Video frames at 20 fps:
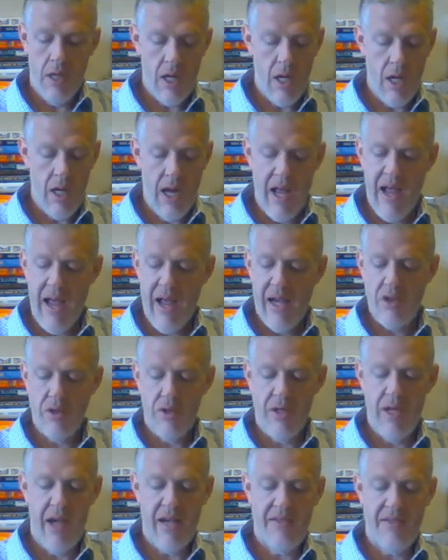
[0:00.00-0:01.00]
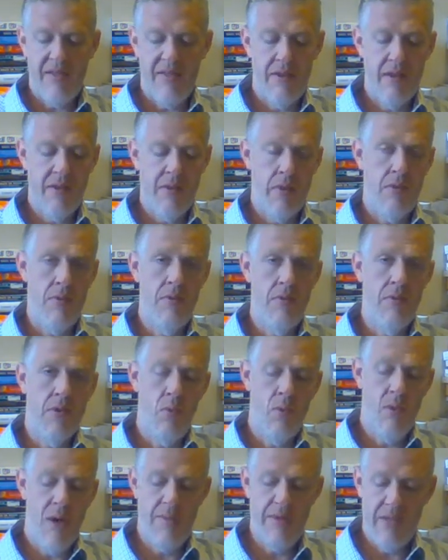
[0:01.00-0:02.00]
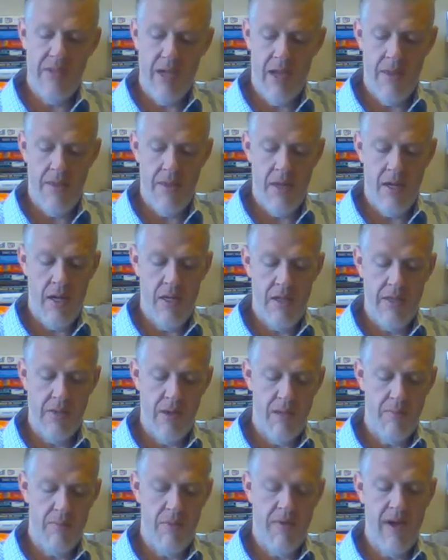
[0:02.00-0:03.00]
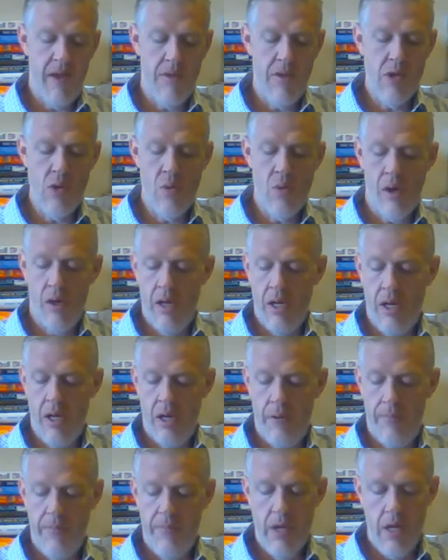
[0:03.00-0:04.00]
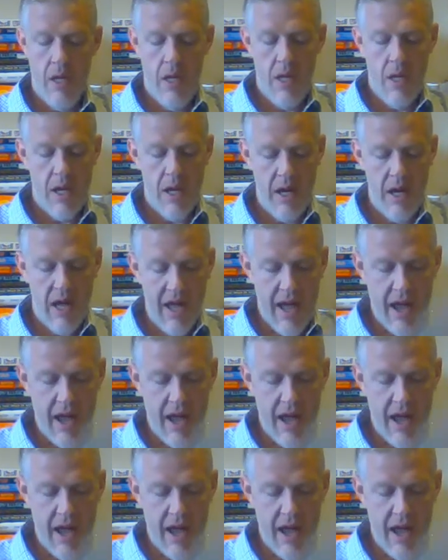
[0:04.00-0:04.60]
And I actually accessed it through the website then, so I provided the U R L, and I